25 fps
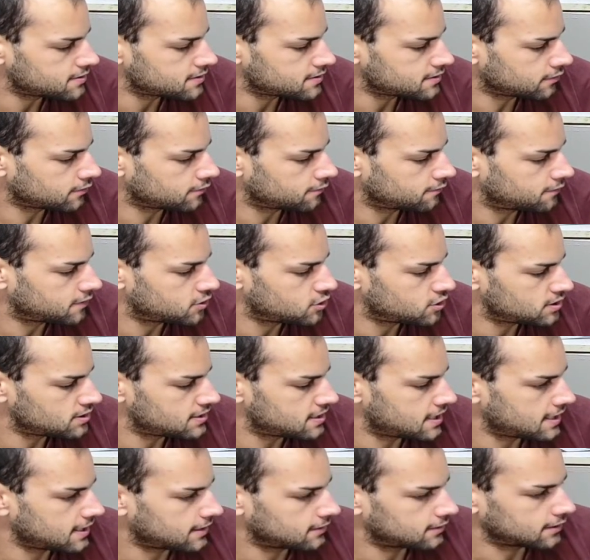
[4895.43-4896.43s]
little fishy
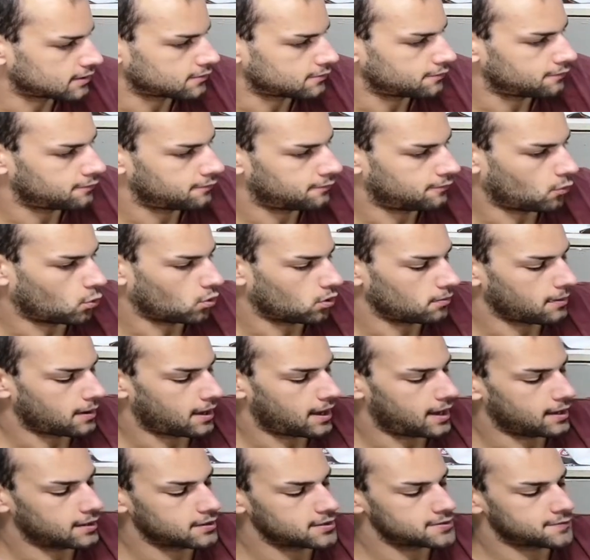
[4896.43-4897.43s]
taking like 4
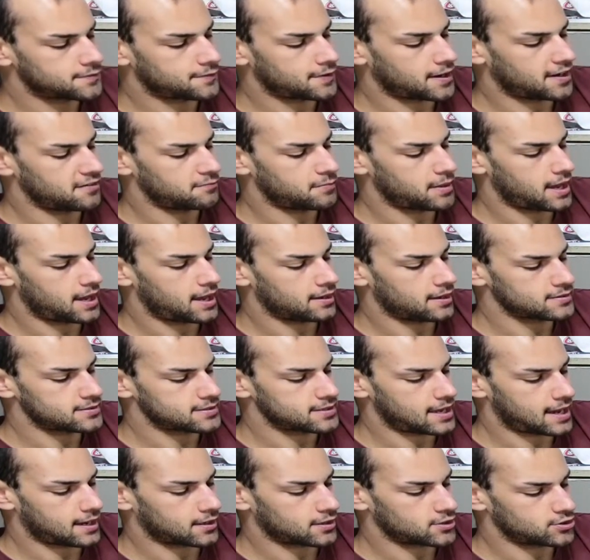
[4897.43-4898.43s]
bags, 5 bags to
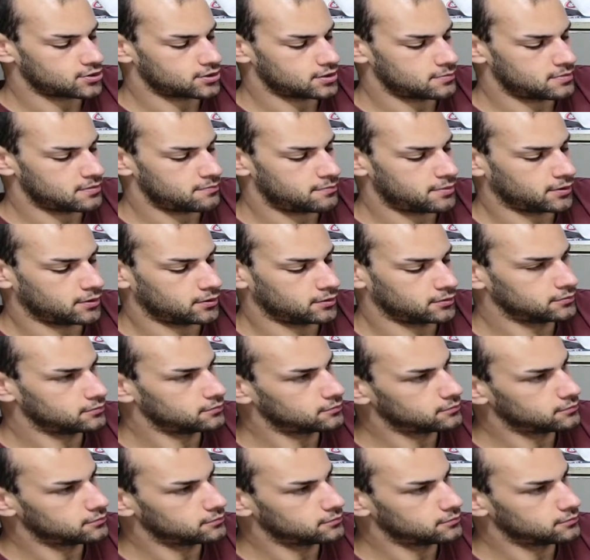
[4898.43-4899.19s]
actually be built.